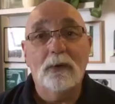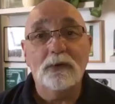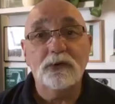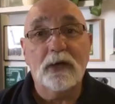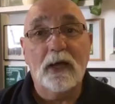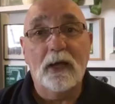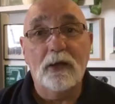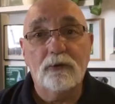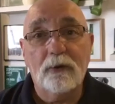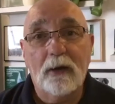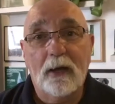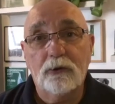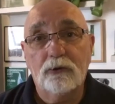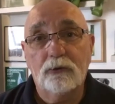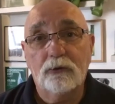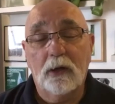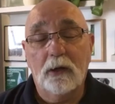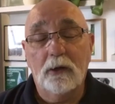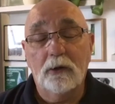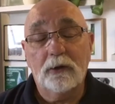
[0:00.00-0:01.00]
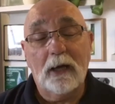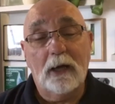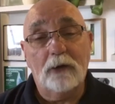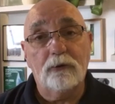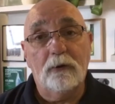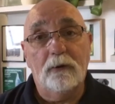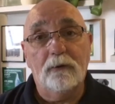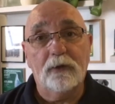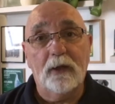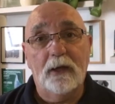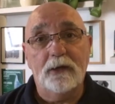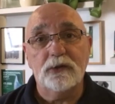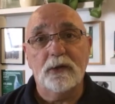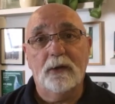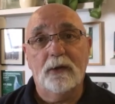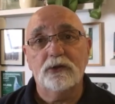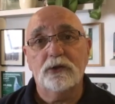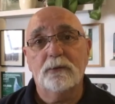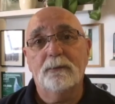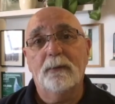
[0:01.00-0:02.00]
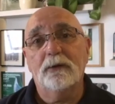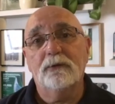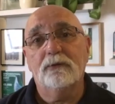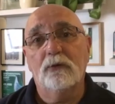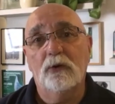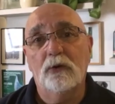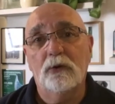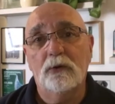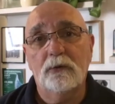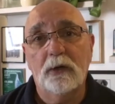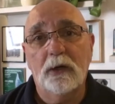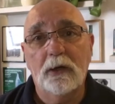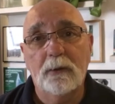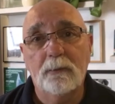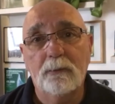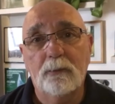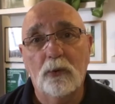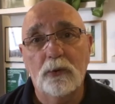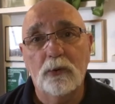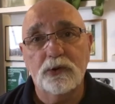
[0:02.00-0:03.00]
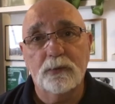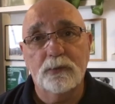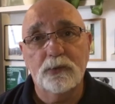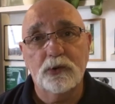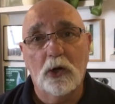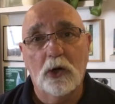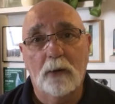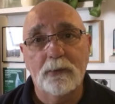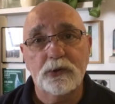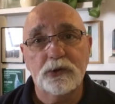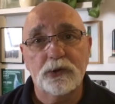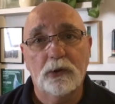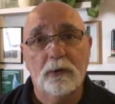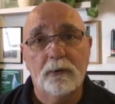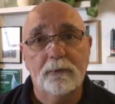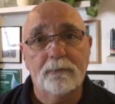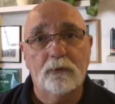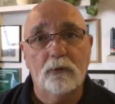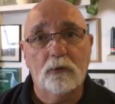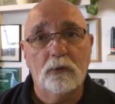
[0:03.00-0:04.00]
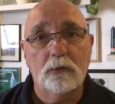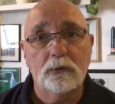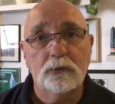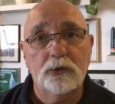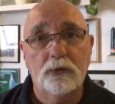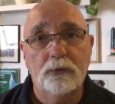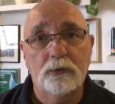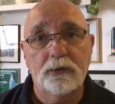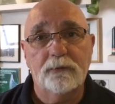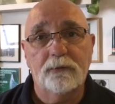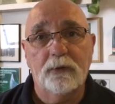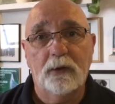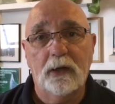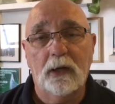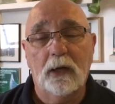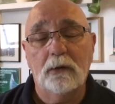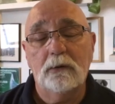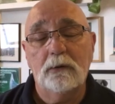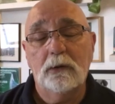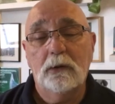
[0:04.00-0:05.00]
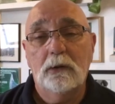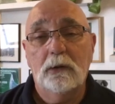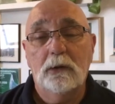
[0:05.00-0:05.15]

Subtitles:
once again, for Katherine, thanks ever so much for putting some time aside for doing this video,